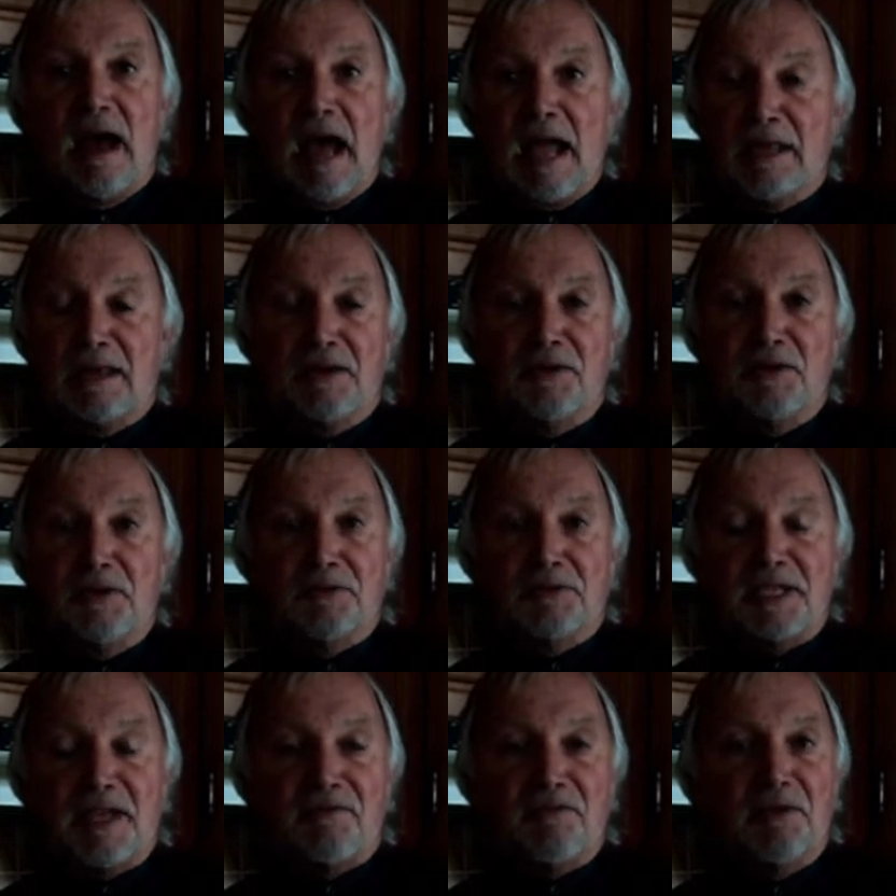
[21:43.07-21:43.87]
I can
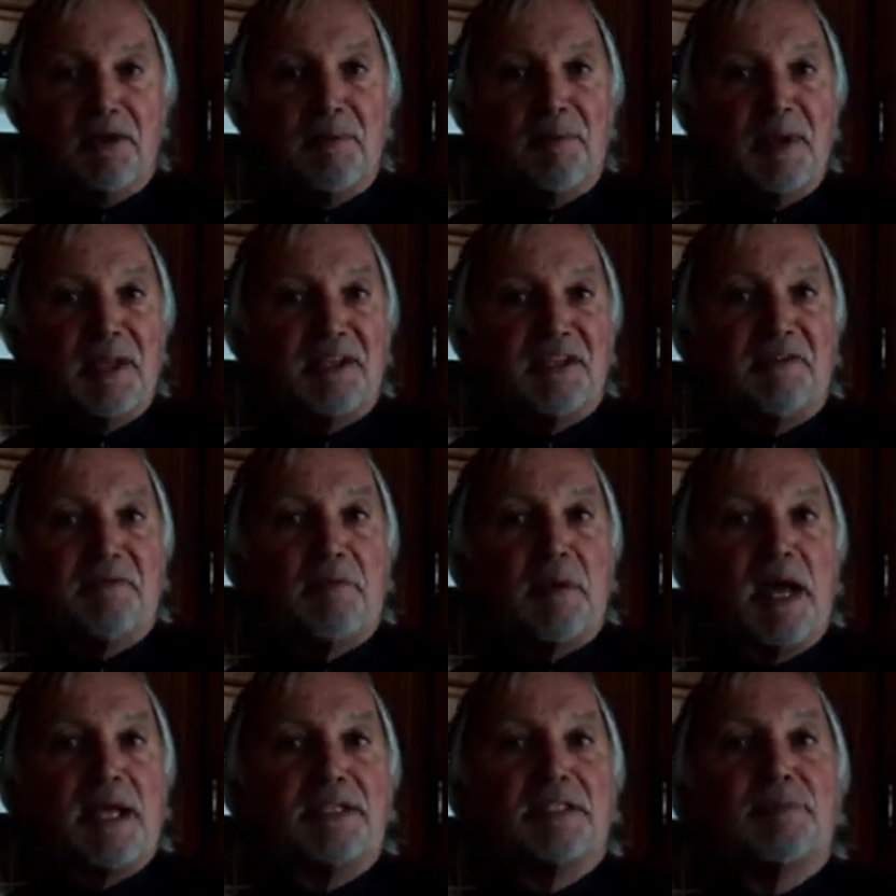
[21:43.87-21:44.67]
use every bit
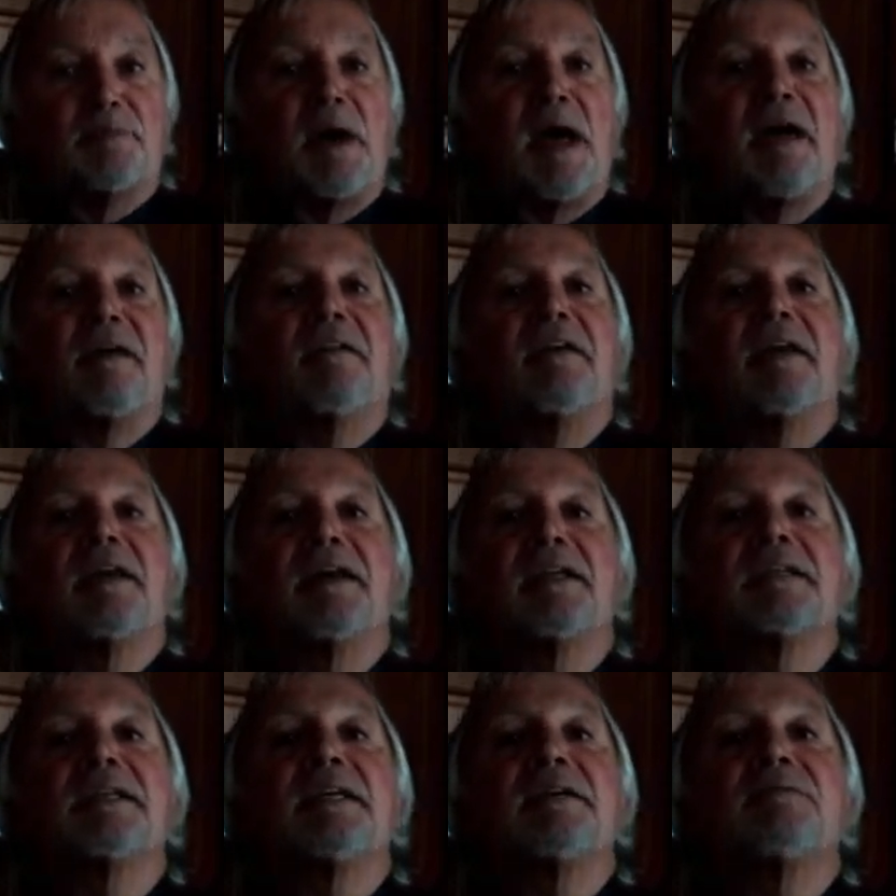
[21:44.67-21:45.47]
of my
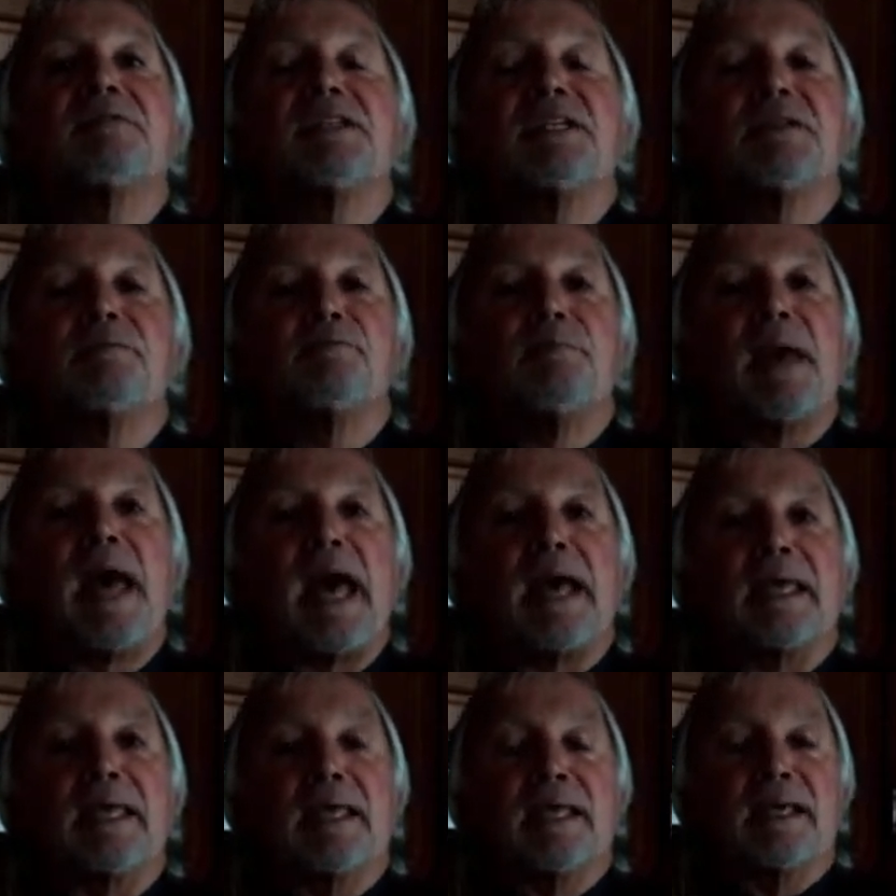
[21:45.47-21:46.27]
spirea, it gives it
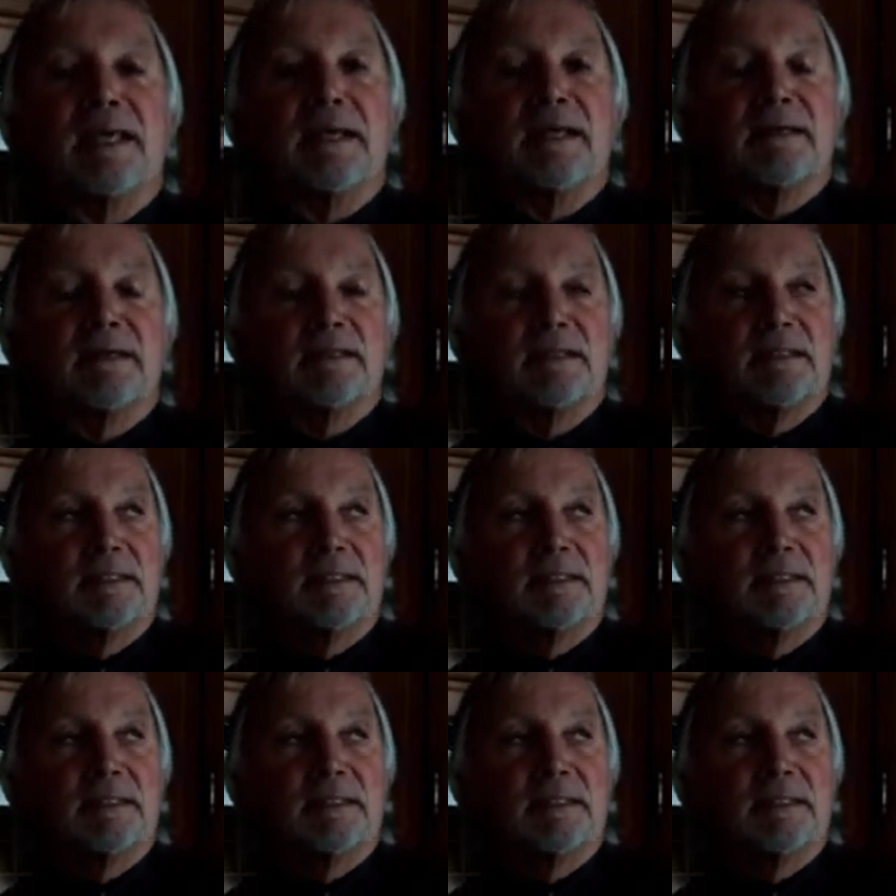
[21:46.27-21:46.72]
backing.